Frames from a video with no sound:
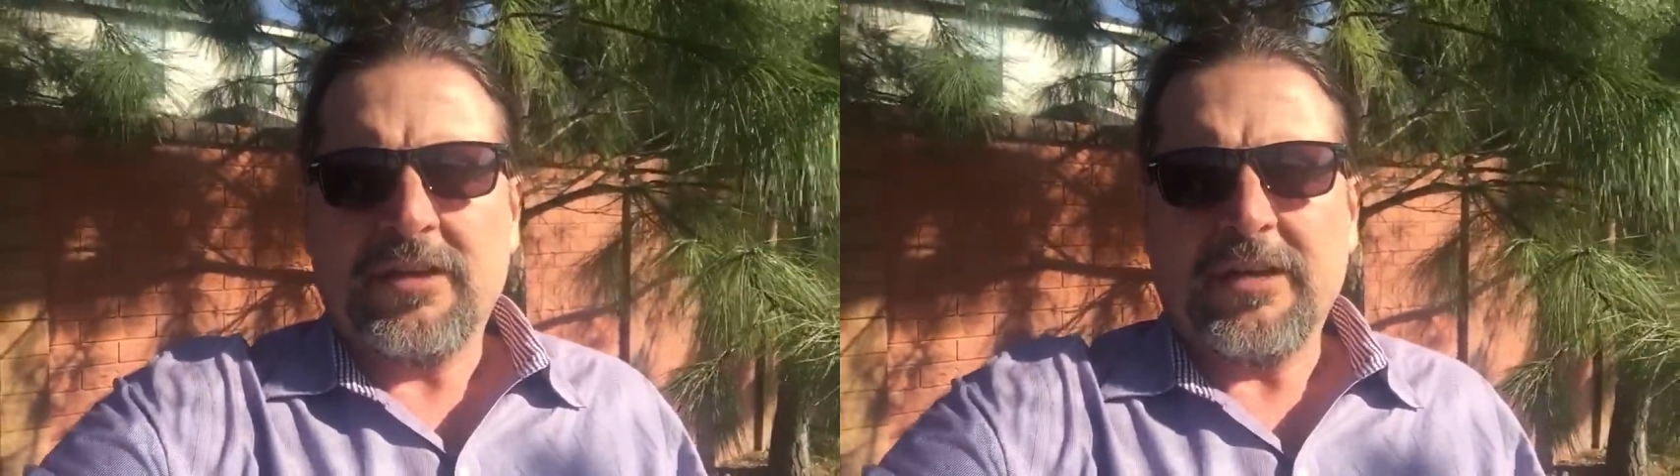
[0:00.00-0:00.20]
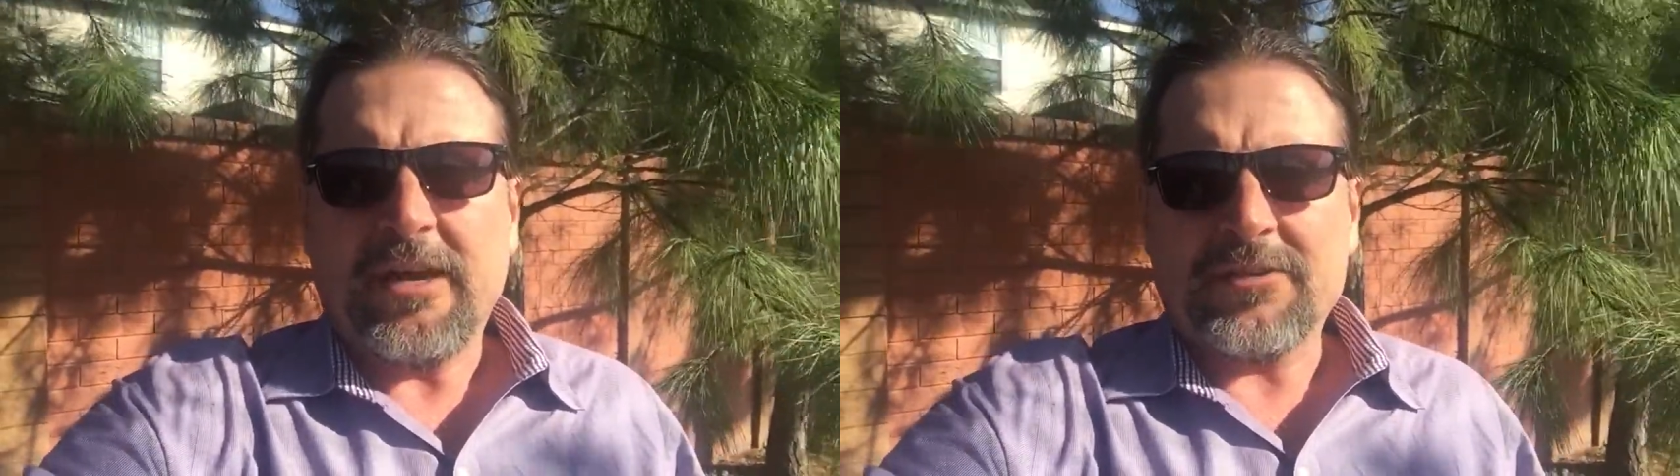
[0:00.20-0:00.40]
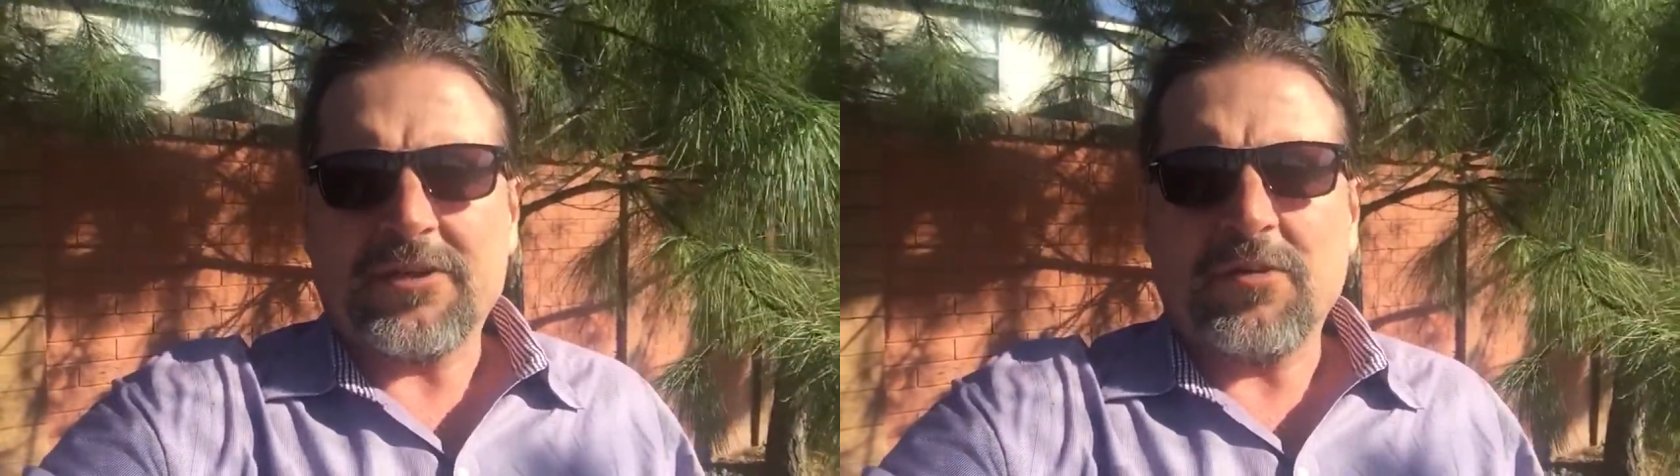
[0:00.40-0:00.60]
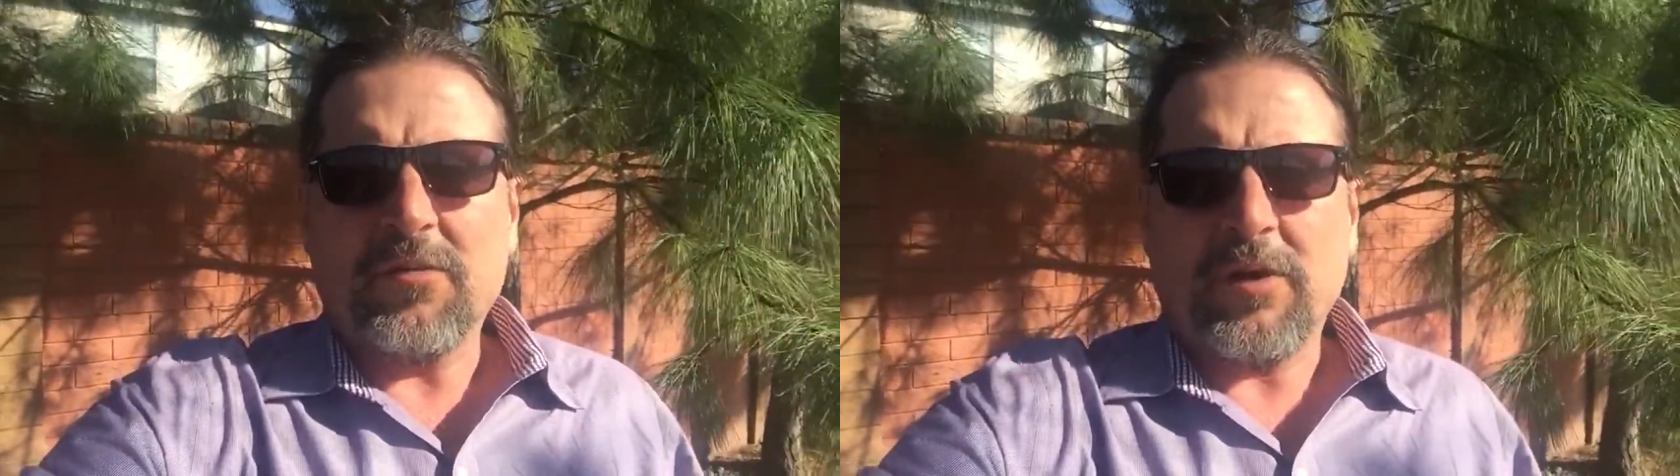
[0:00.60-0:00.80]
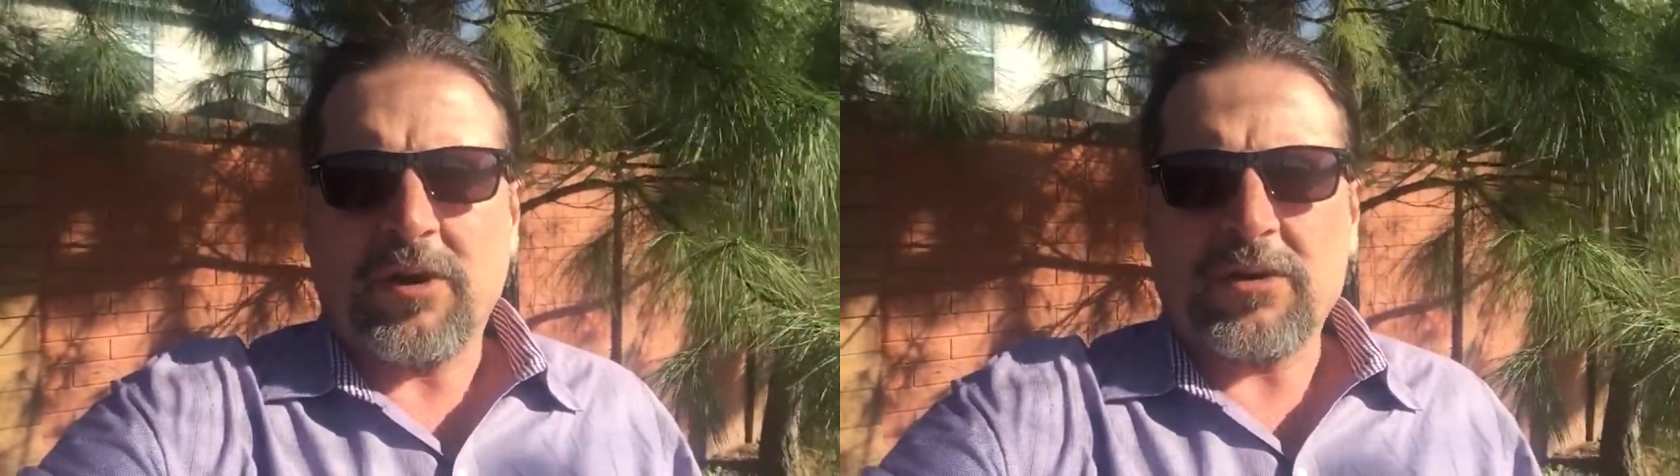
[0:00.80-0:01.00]
It also
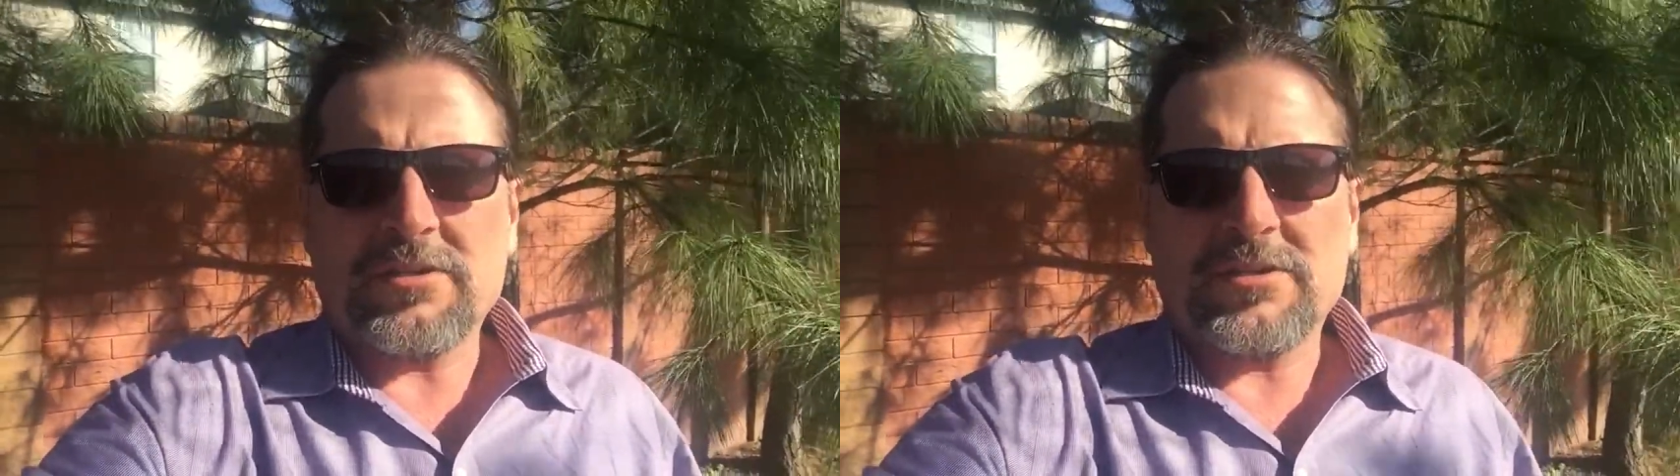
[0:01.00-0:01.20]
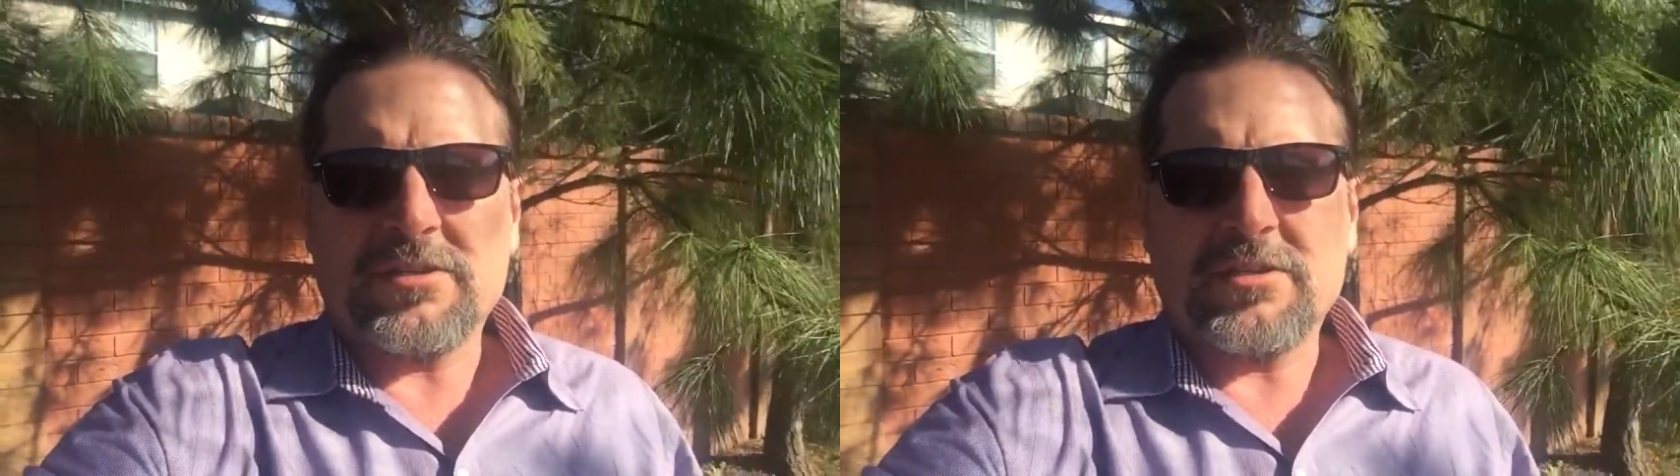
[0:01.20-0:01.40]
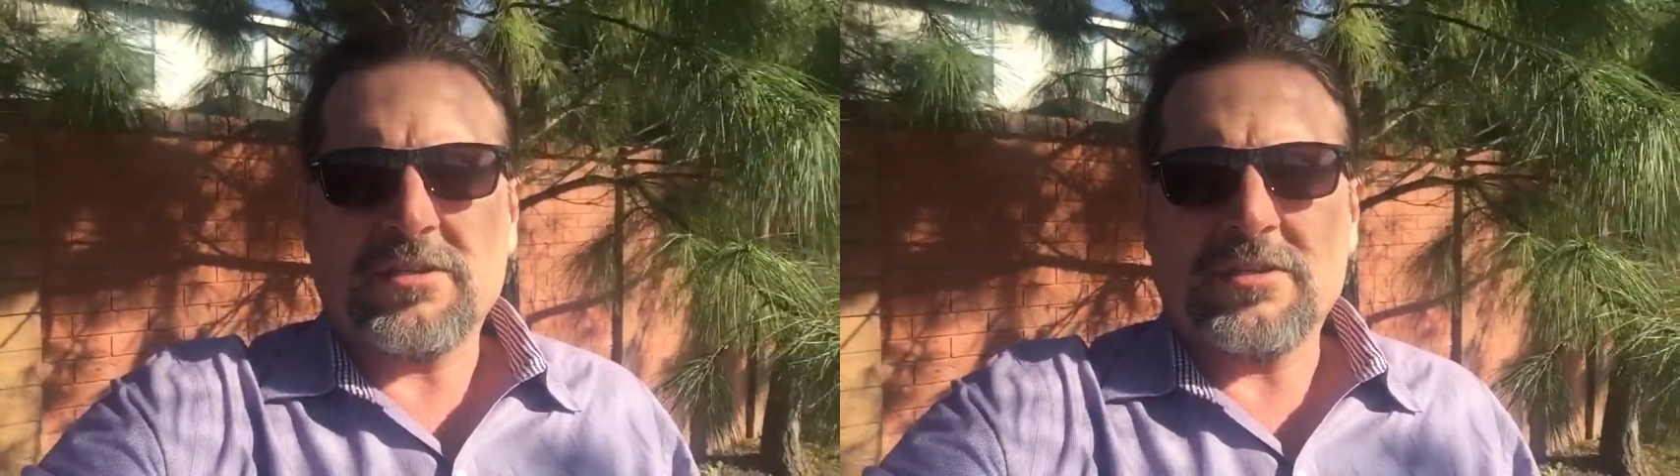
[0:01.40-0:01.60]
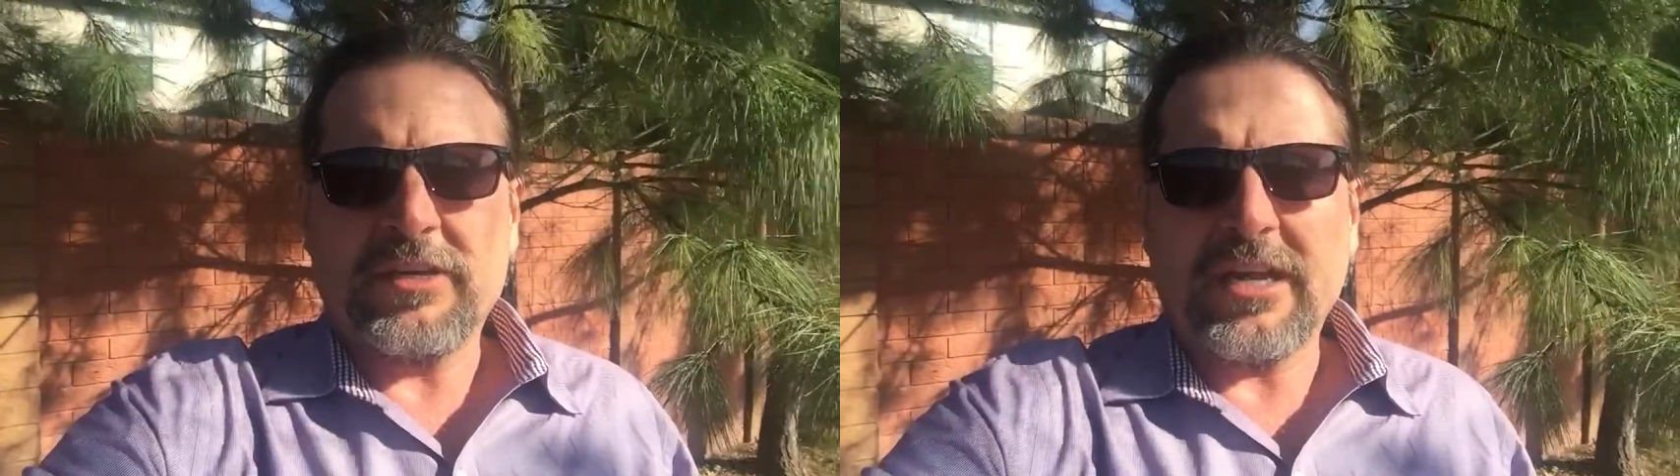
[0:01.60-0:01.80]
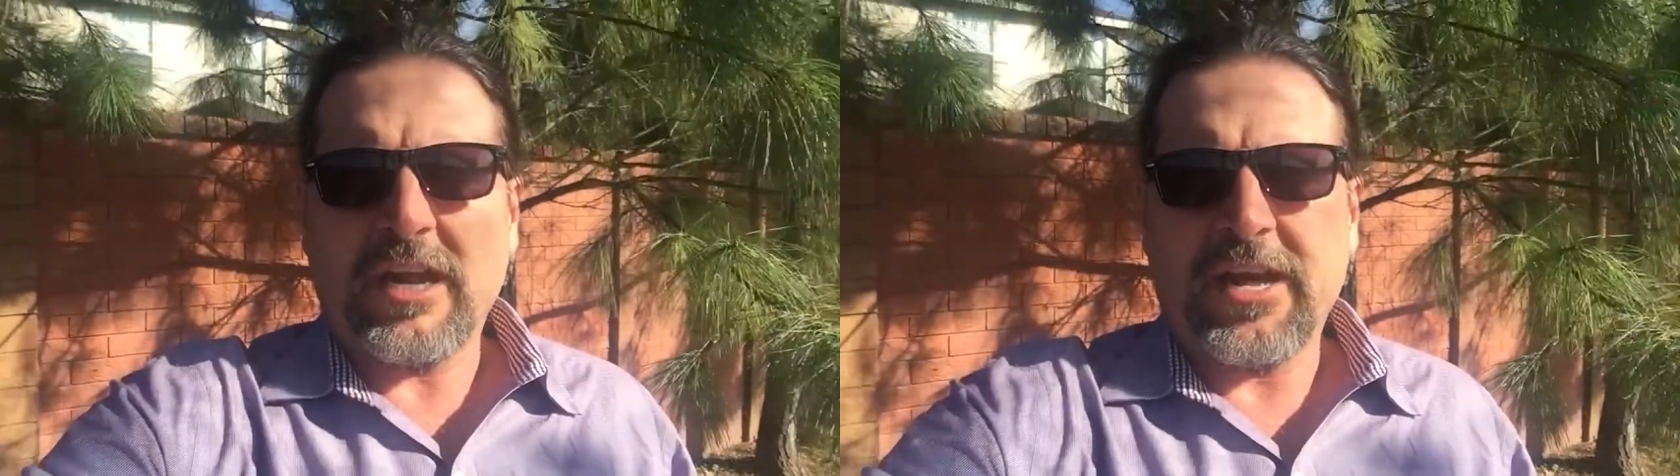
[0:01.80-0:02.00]
works
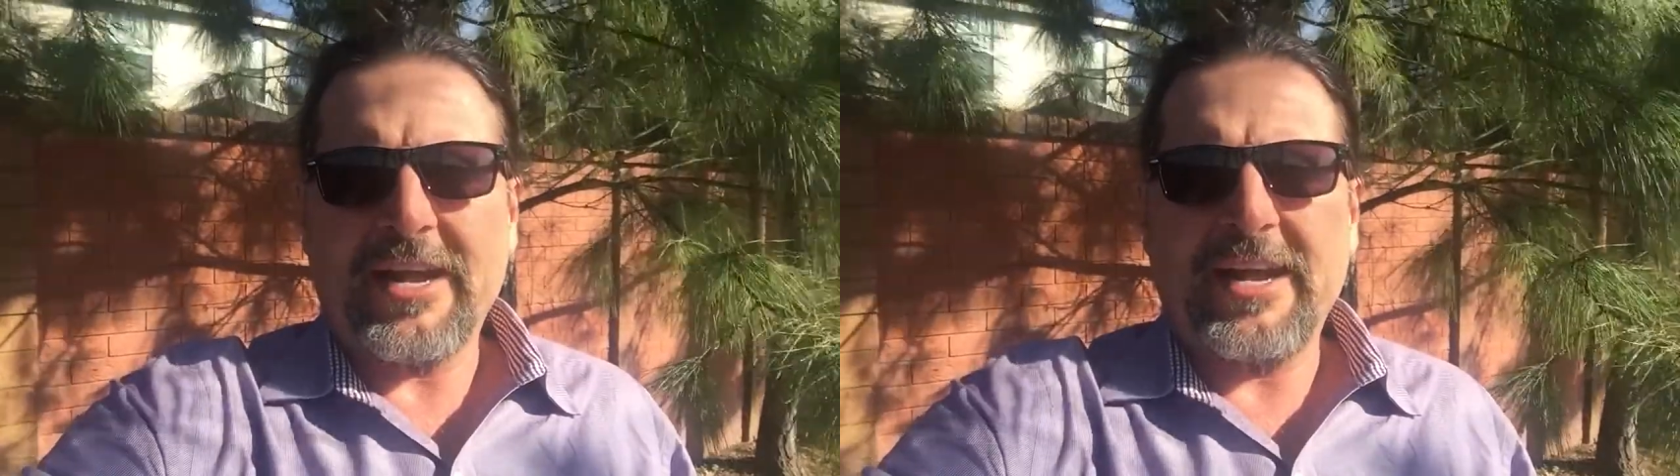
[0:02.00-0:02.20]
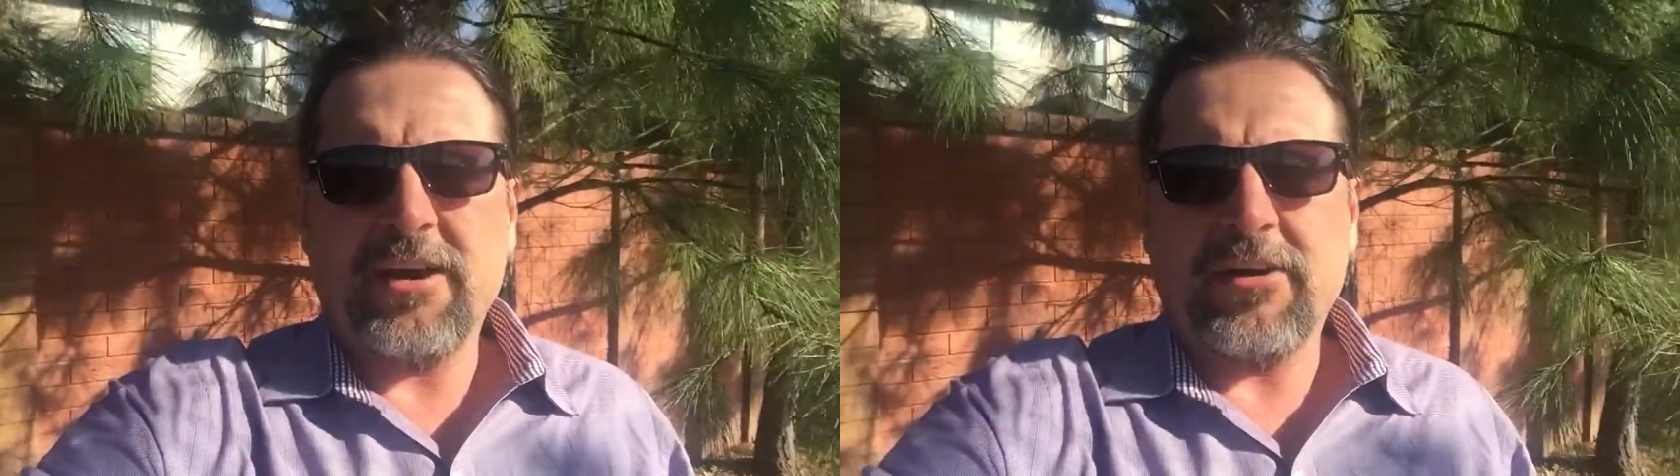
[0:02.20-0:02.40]
in a lot of